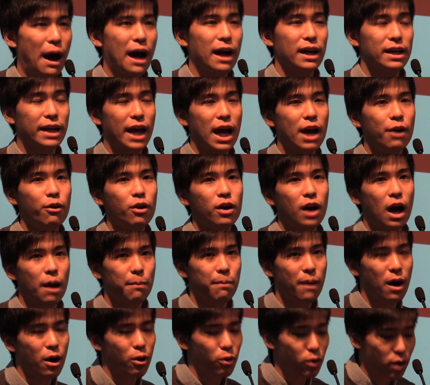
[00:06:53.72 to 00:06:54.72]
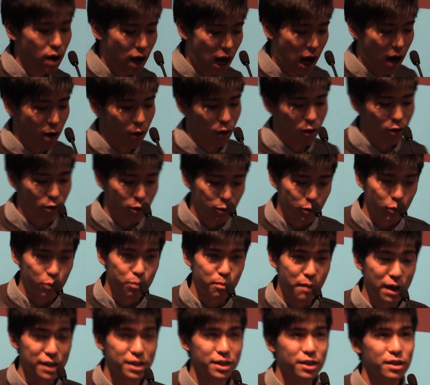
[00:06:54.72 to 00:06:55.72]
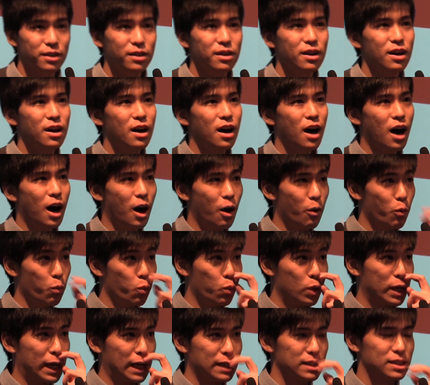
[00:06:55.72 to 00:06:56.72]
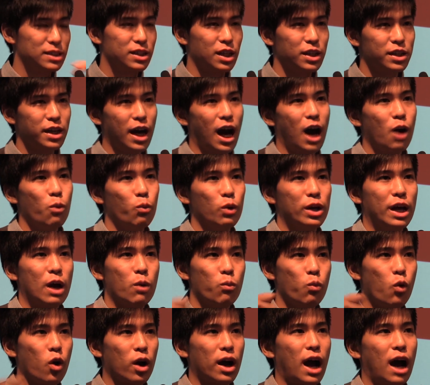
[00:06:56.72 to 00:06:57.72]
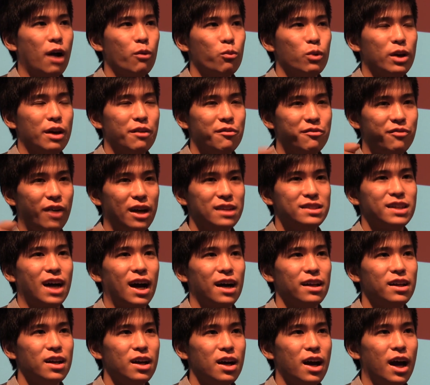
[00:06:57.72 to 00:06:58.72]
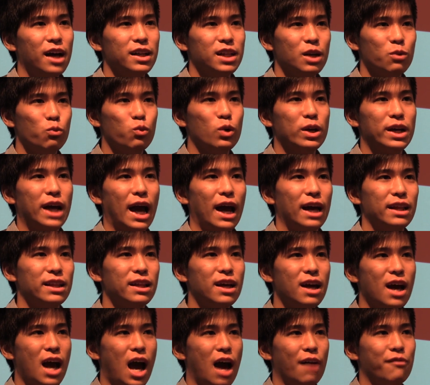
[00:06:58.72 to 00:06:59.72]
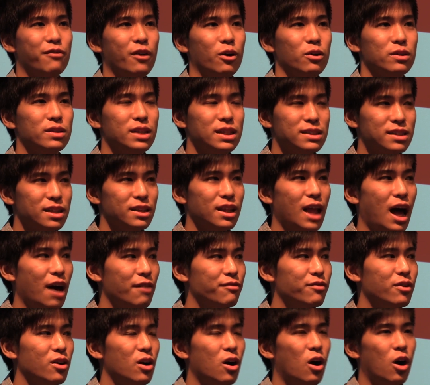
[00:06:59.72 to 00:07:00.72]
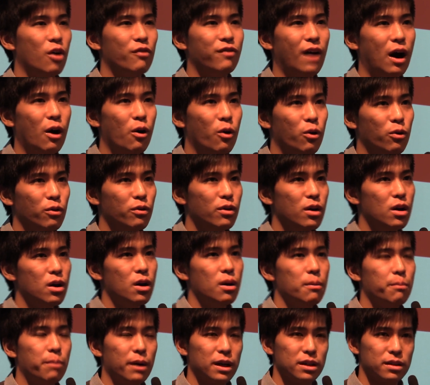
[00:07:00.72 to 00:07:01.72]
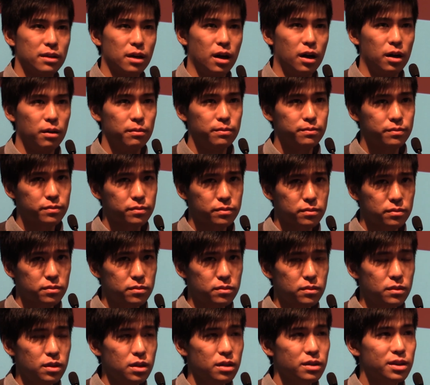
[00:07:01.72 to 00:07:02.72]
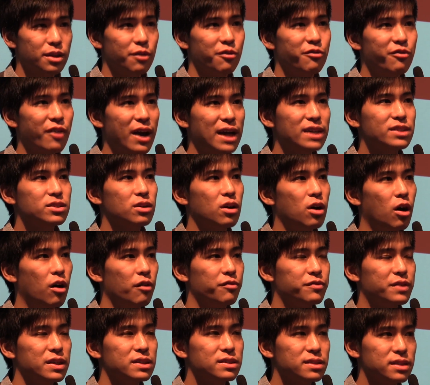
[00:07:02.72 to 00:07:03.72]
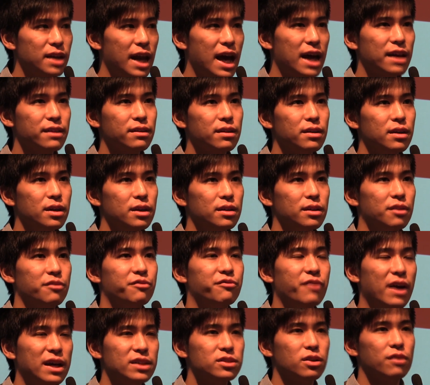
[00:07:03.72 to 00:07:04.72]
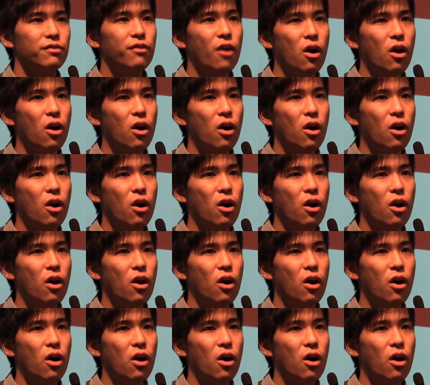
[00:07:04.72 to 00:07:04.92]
by caring about our own matter, um, we can study hard, we can work hard, we can fight hard, and then we can have our decent life of our own. But um, the face of this land, the face